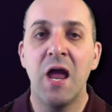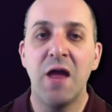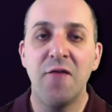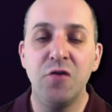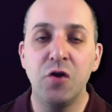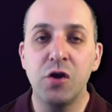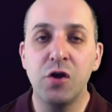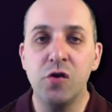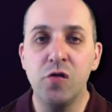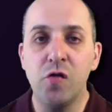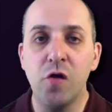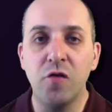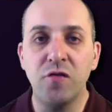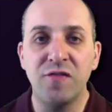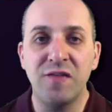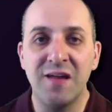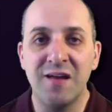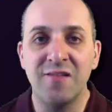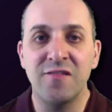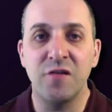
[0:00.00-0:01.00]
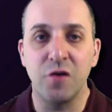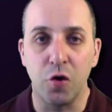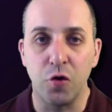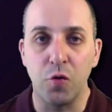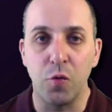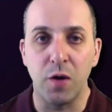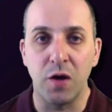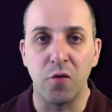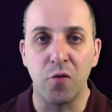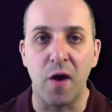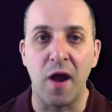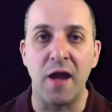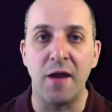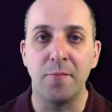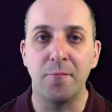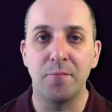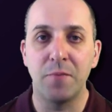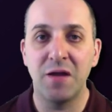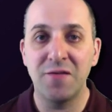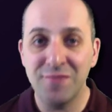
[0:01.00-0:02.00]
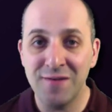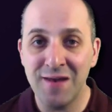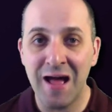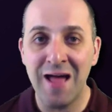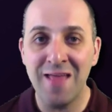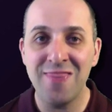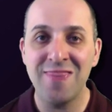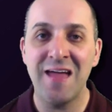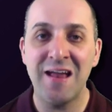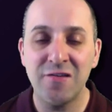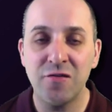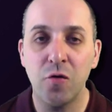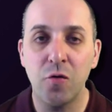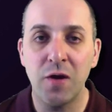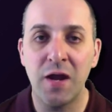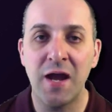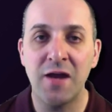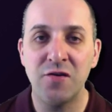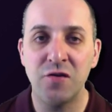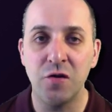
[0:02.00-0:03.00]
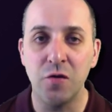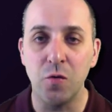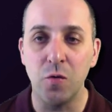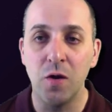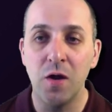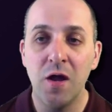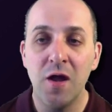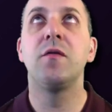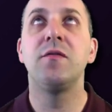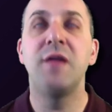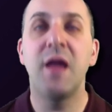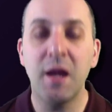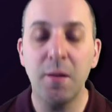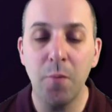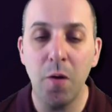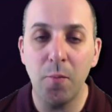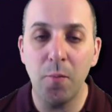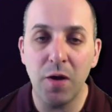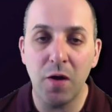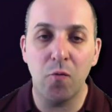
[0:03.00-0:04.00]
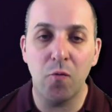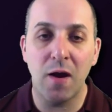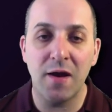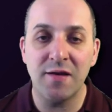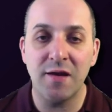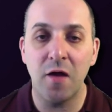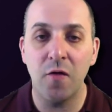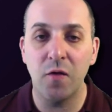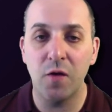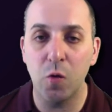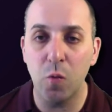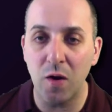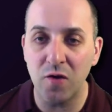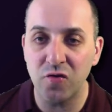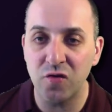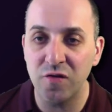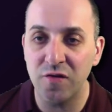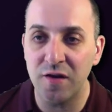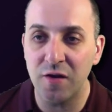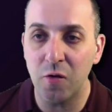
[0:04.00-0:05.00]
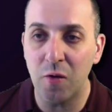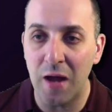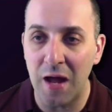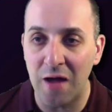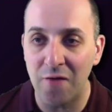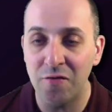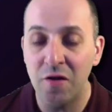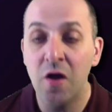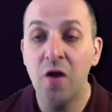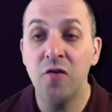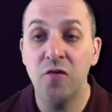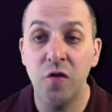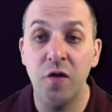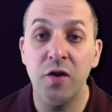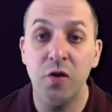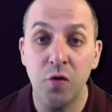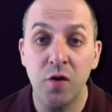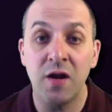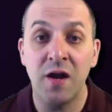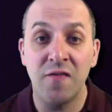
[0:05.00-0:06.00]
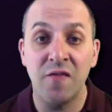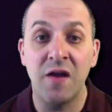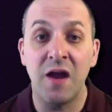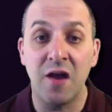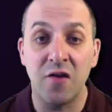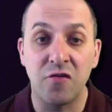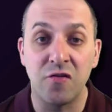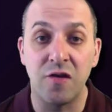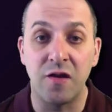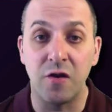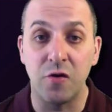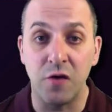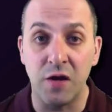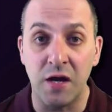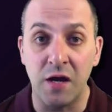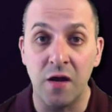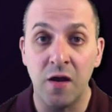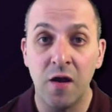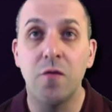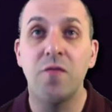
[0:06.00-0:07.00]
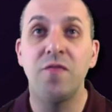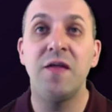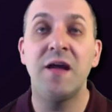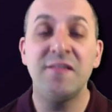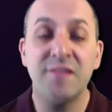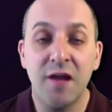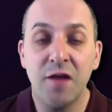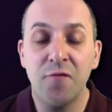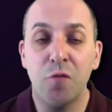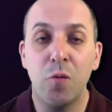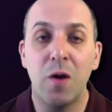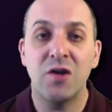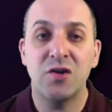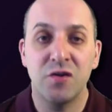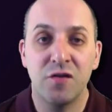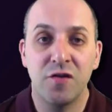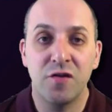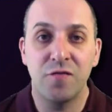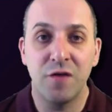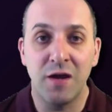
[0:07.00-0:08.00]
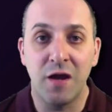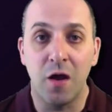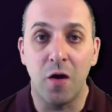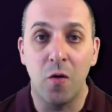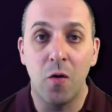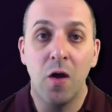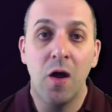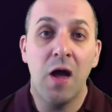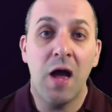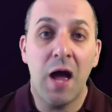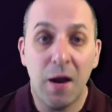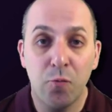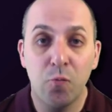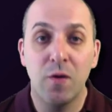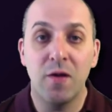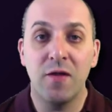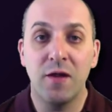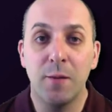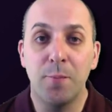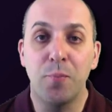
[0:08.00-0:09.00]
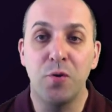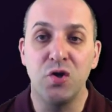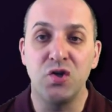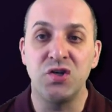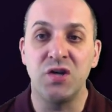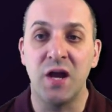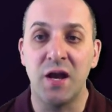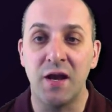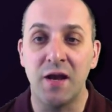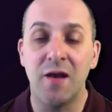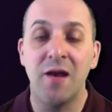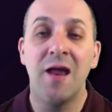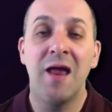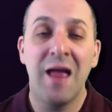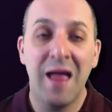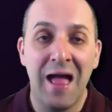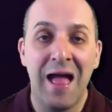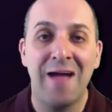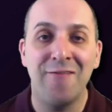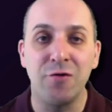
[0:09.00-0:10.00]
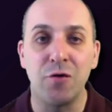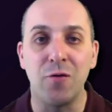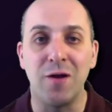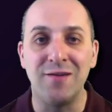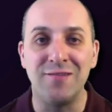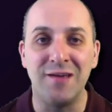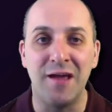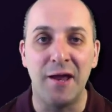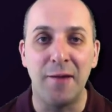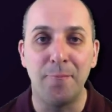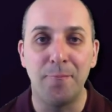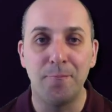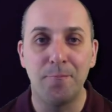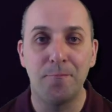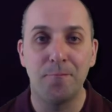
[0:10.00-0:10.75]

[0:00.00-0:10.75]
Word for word: If you can do those things, you're doing great. If not, that's okay too. Take a moment and write down the questions that you have so that you can get the answers that you need. Thanks again for watching this video. I really appreciate it. Have a great day.